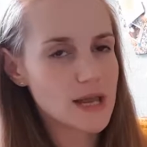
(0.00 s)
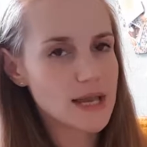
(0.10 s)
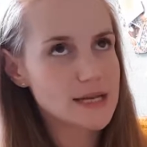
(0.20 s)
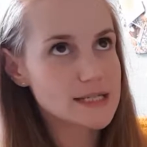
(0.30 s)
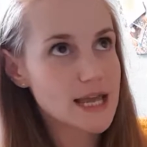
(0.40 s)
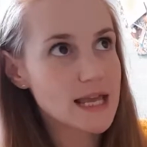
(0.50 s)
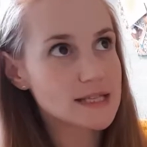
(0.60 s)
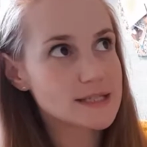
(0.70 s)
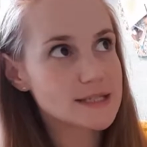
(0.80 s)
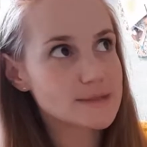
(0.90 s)
and
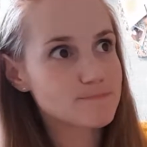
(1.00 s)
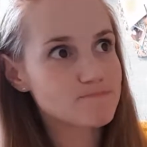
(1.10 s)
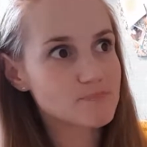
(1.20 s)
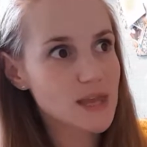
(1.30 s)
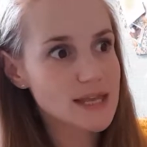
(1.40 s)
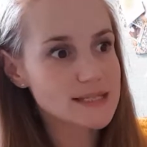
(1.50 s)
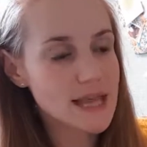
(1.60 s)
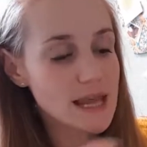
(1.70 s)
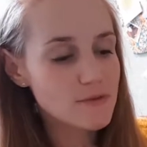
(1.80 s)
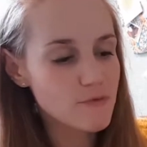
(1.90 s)
it's
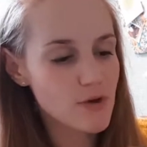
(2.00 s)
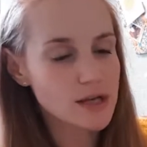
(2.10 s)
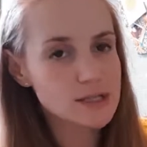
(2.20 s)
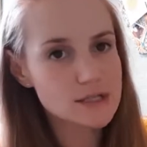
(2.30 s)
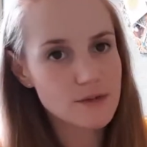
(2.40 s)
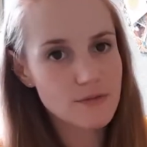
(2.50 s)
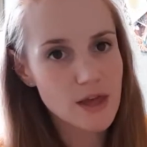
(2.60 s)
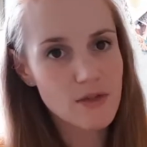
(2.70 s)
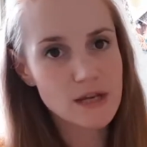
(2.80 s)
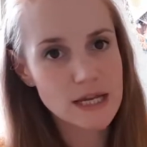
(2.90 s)
in front of the
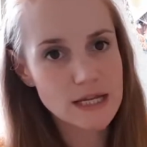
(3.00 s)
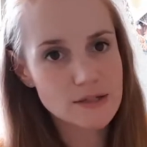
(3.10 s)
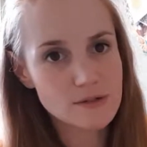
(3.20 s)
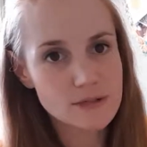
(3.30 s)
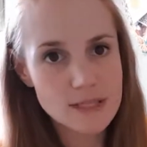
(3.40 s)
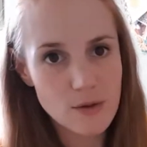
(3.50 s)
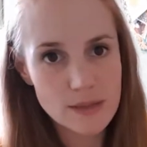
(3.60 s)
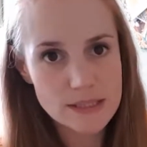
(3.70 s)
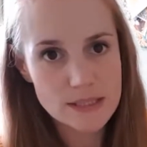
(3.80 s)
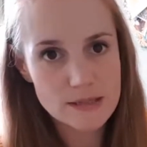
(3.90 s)
other needle, so
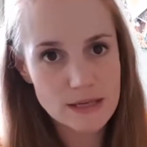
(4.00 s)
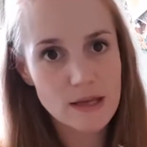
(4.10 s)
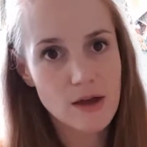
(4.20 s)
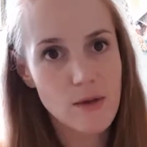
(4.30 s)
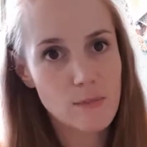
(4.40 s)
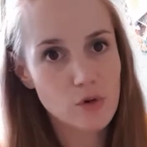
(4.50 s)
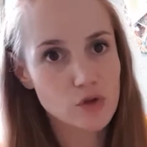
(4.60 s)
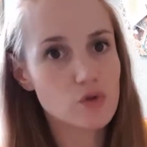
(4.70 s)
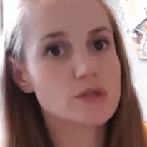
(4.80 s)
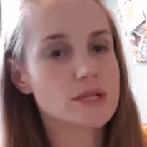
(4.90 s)
it's on
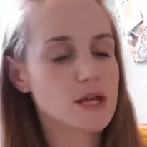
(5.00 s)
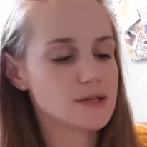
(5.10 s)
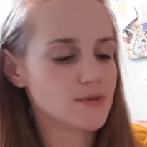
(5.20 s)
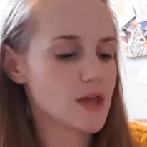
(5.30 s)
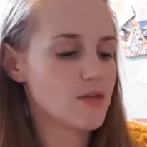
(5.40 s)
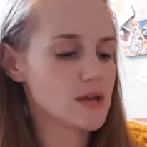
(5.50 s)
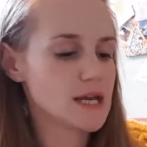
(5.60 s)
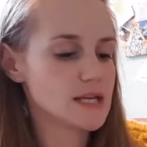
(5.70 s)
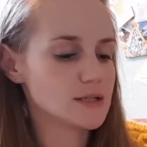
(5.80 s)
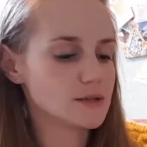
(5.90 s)
your side of the other
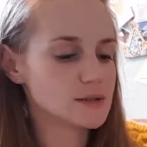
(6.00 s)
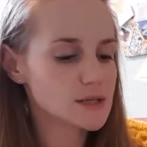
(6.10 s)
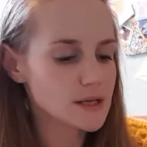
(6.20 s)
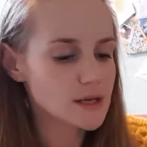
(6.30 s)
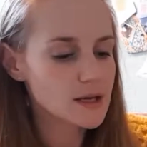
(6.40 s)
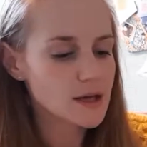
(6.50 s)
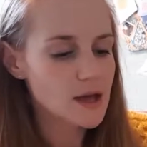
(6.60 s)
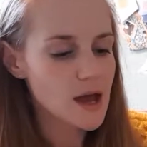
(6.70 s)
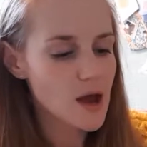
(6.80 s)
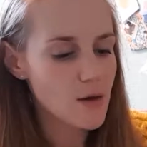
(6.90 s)
needle,
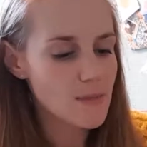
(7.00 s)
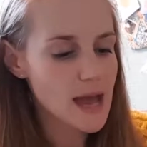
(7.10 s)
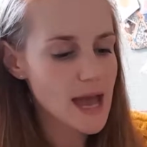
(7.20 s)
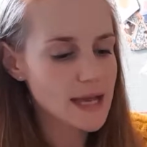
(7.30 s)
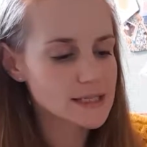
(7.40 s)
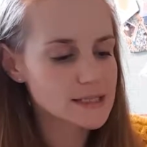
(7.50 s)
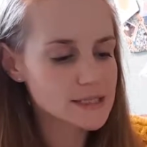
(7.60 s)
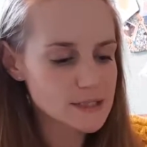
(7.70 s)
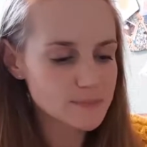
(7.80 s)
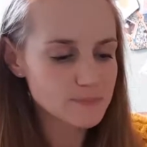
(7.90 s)

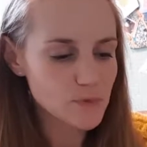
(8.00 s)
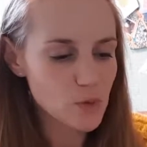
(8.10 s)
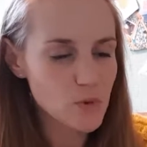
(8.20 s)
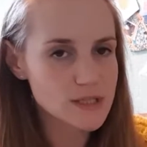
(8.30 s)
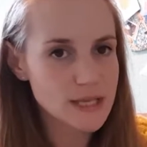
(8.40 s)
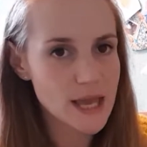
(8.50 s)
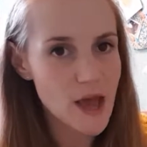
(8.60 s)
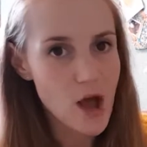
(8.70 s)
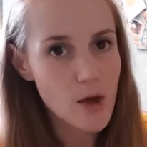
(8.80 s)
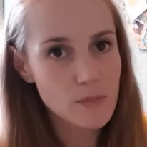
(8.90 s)
and you're putting it
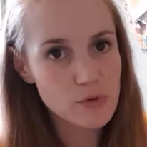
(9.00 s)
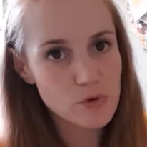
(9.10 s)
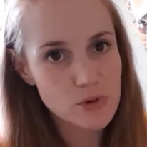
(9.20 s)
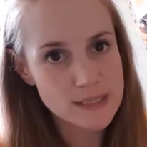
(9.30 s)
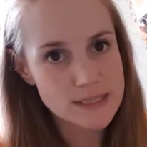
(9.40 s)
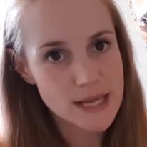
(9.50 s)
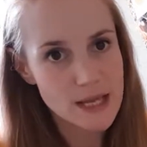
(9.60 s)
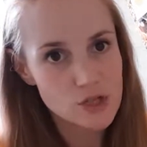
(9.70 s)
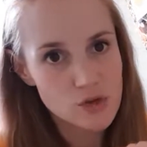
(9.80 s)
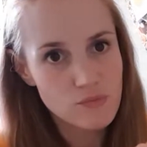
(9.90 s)
up through the
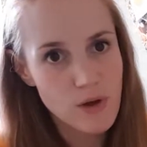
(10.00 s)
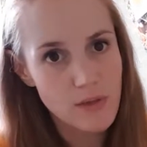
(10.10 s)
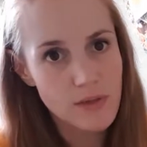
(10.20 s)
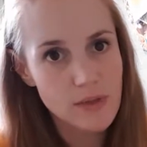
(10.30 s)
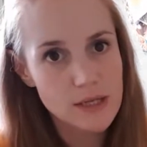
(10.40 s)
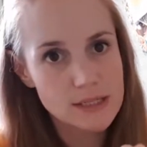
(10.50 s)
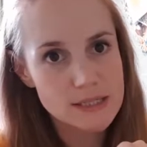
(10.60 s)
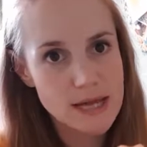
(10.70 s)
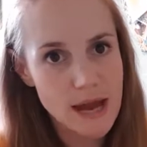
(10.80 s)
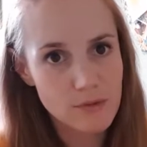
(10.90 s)
stitch rather than
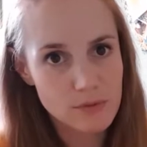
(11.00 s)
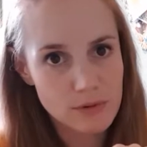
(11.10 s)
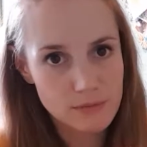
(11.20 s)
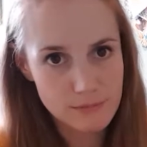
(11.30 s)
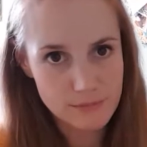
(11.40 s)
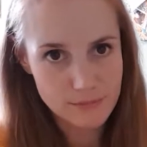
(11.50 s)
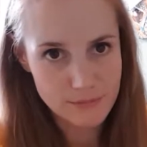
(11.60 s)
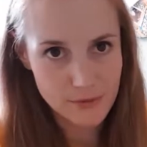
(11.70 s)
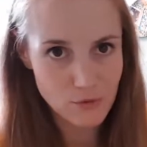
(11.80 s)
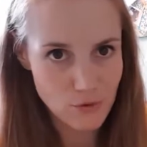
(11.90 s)
down
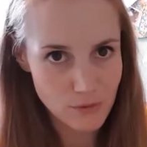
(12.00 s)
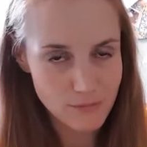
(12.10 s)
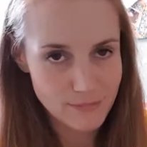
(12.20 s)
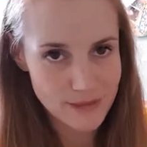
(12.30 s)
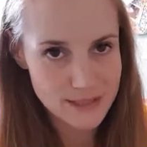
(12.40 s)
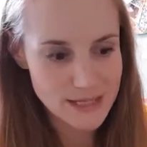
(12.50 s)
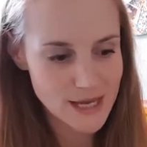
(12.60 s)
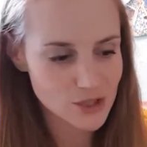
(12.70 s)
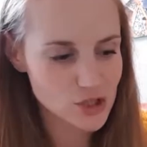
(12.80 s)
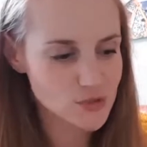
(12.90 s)
through the
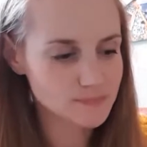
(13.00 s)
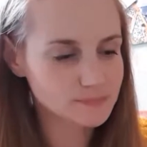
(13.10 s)
stitch.